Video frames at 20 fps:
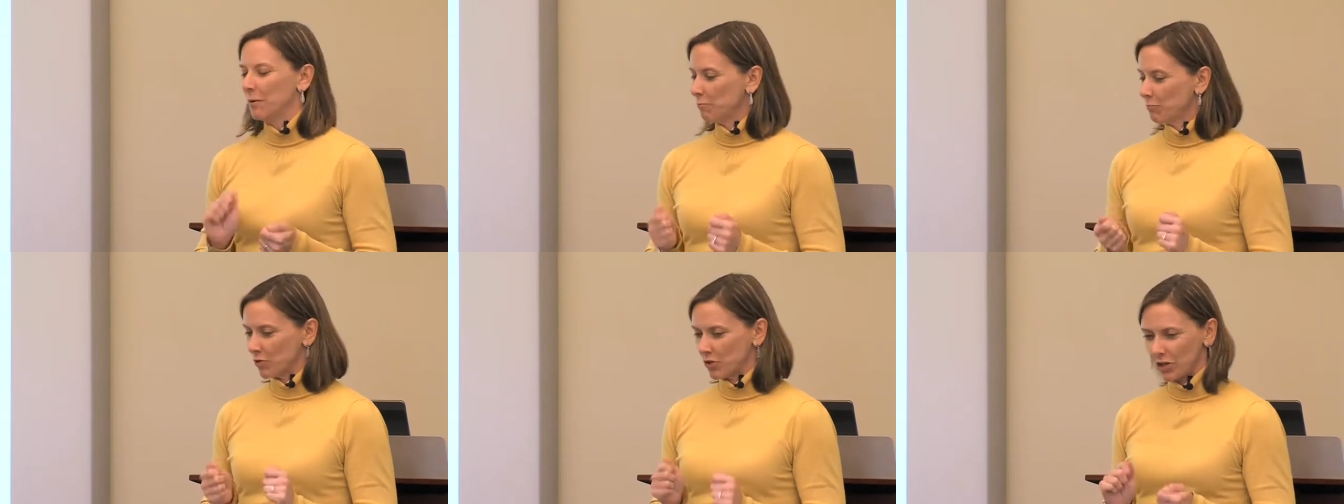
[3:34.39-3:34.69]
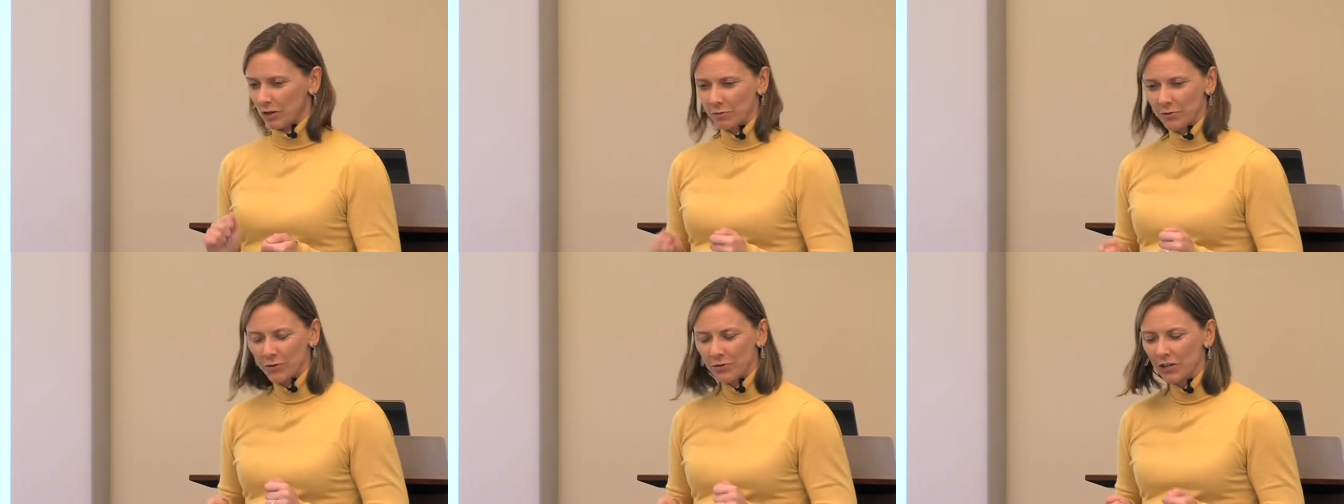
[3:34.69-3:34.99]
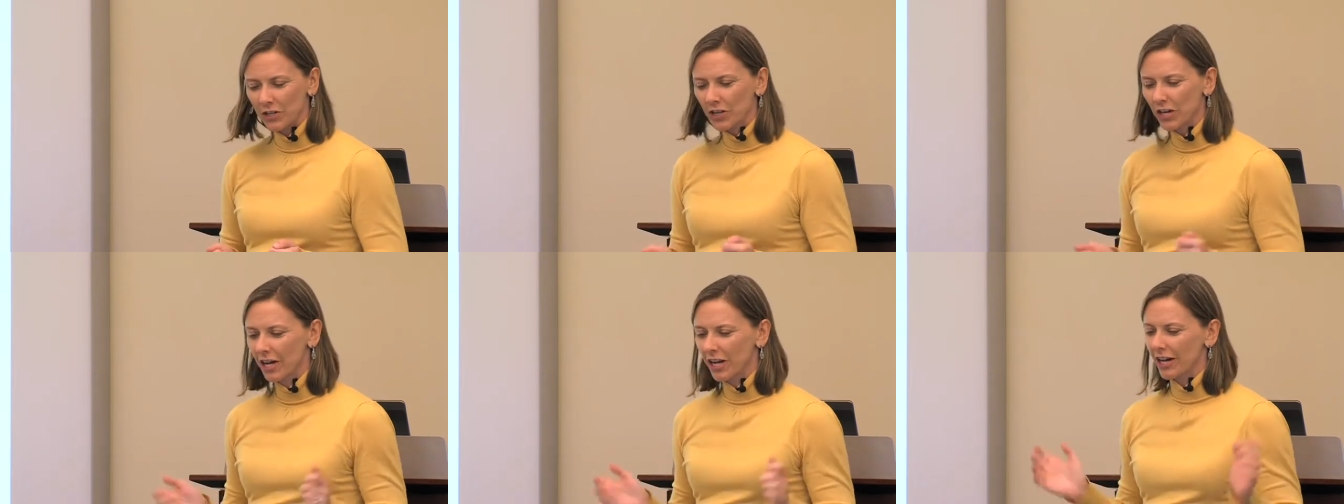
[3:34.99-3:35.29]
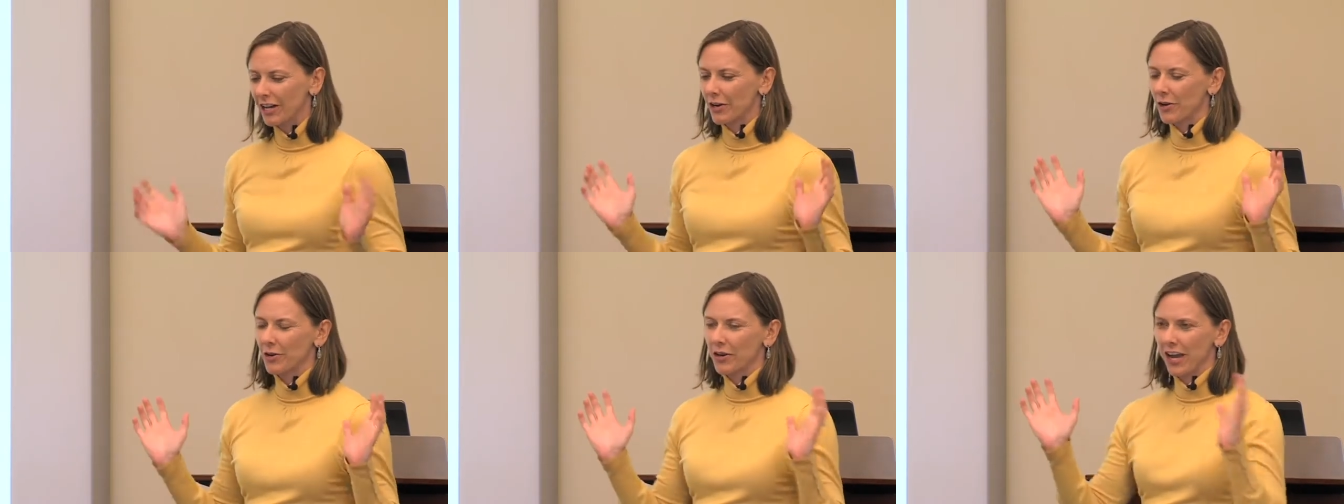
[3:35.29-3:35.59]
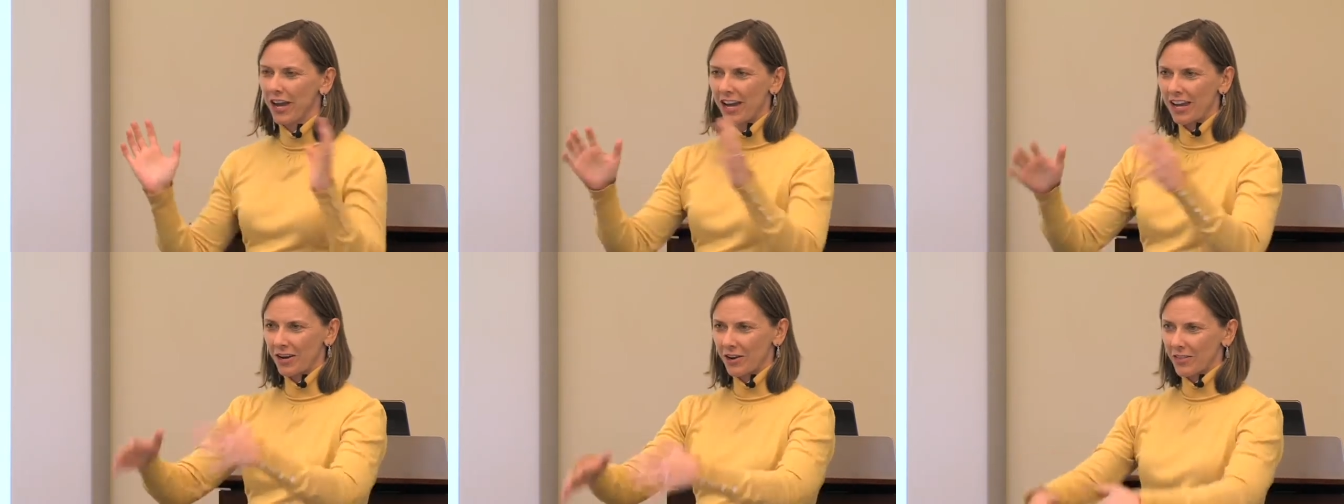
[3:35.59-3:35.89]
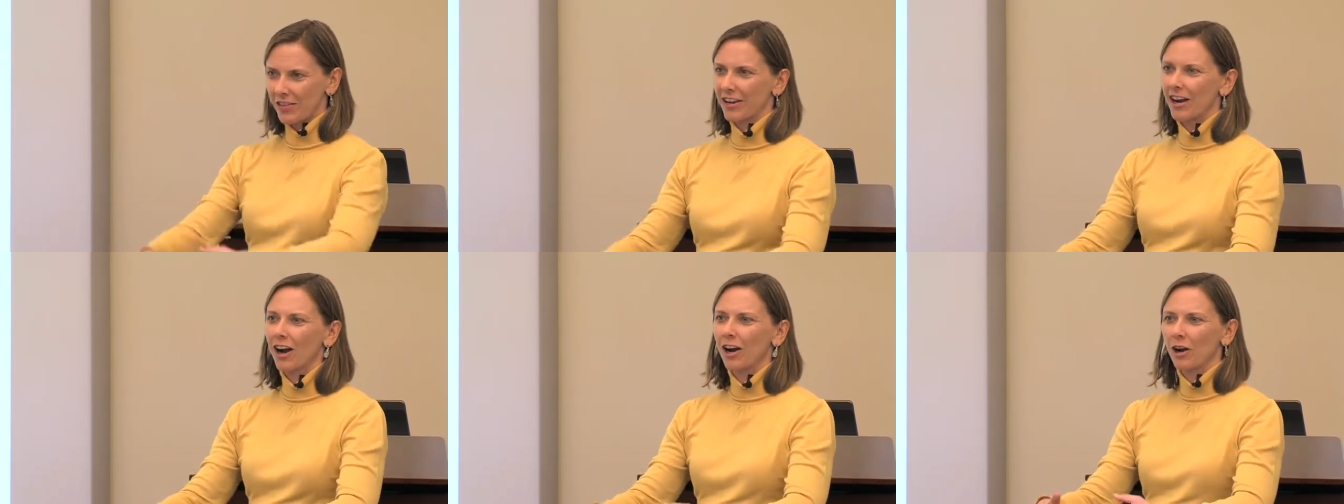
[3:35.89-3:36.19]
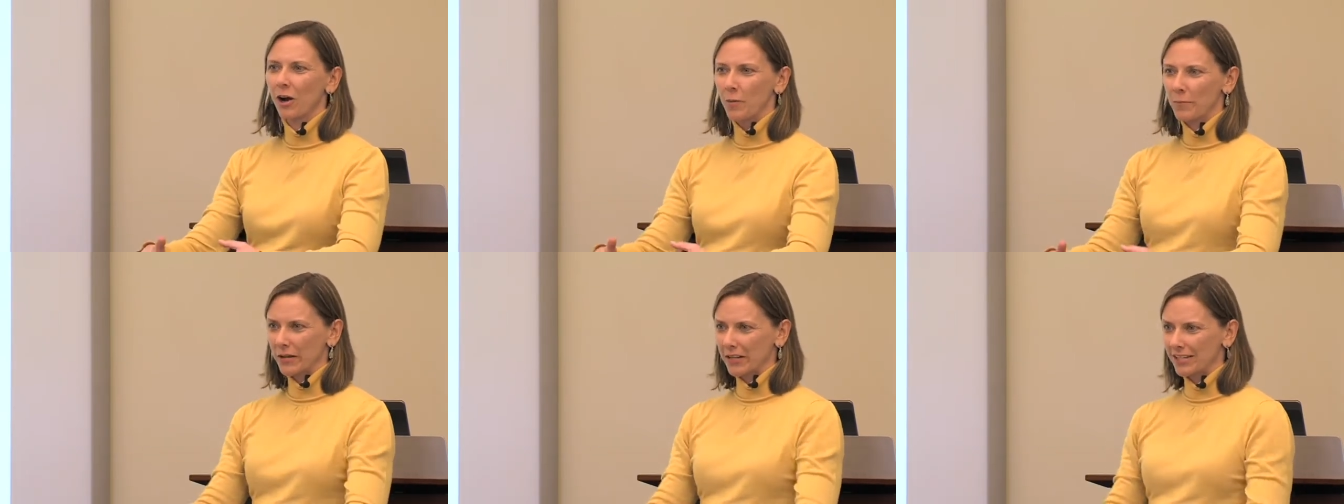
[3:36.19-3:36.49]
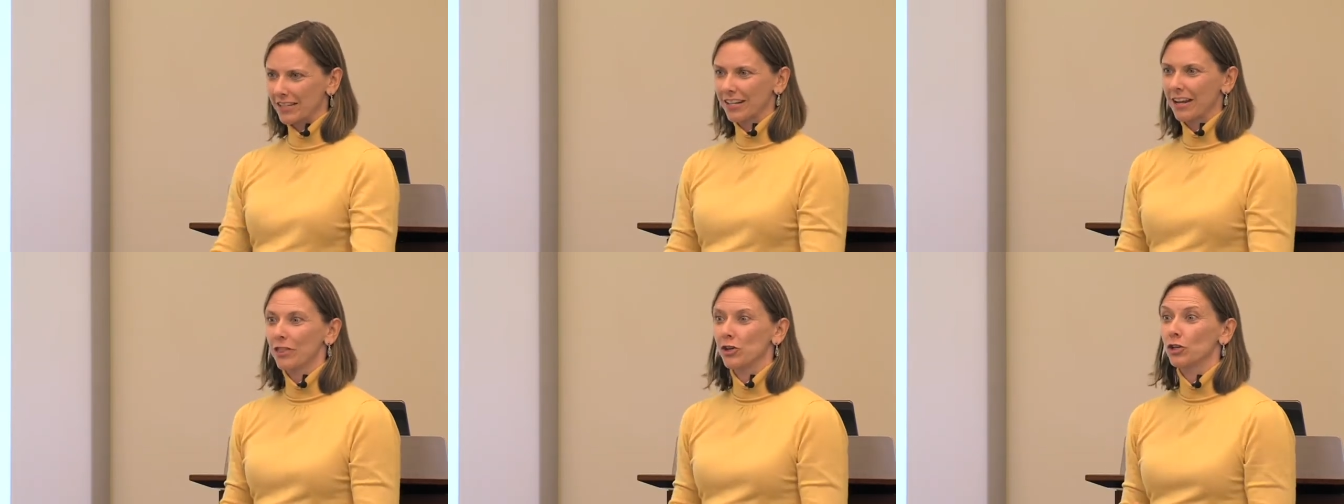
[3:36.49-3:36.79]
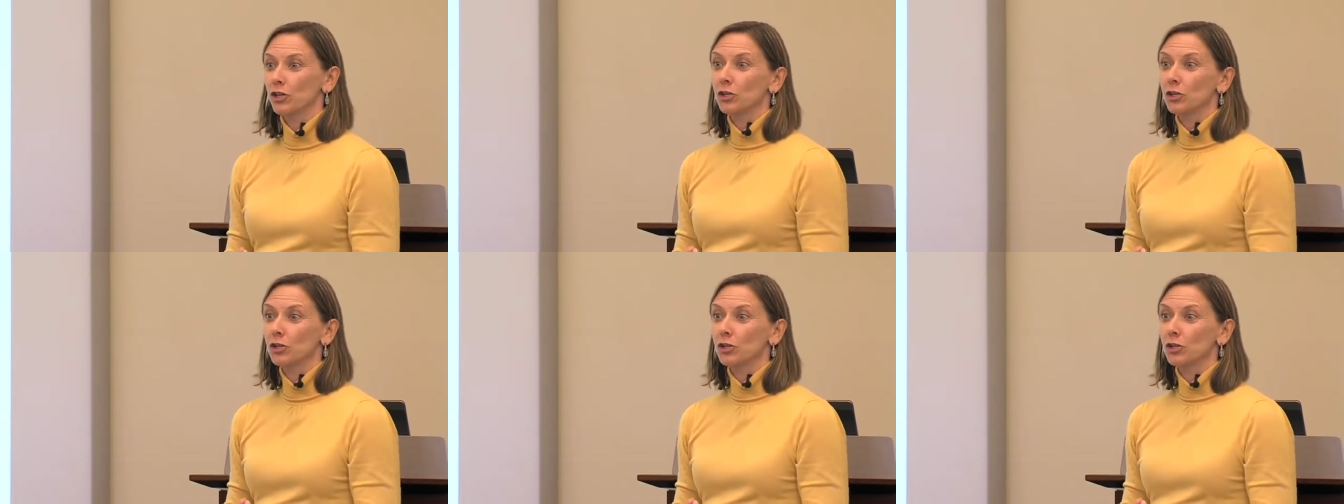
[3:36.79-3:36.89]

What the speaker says: She was real good. Okay, here they are all mixed together.